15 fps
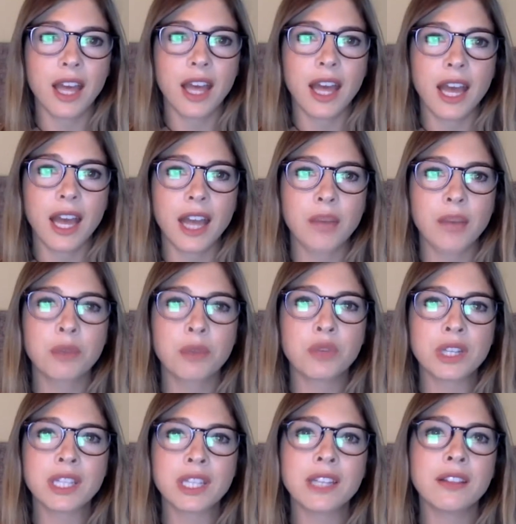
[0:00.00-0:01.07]
And we
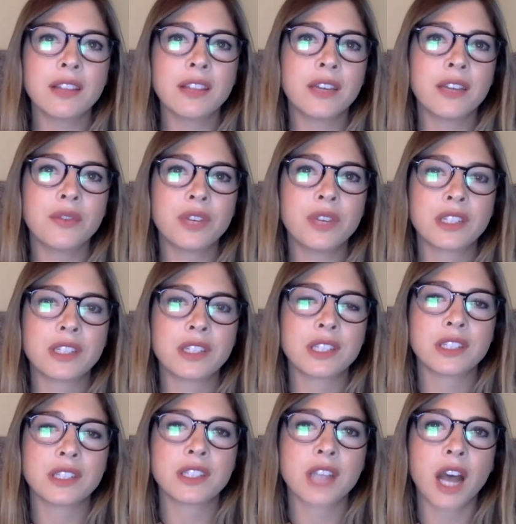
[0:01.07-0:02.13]
really live in a
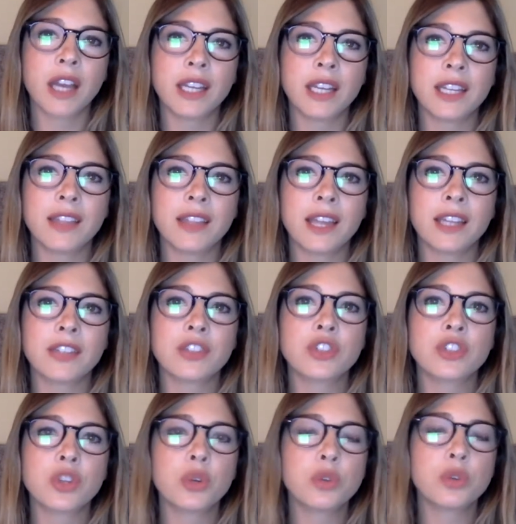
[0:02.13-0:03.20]
society that is
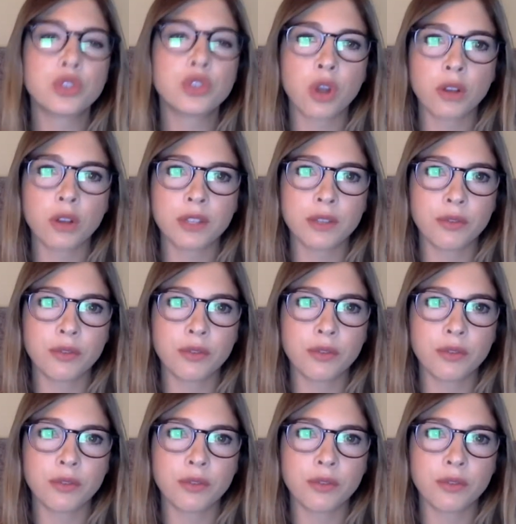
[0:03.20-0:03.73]
so strongly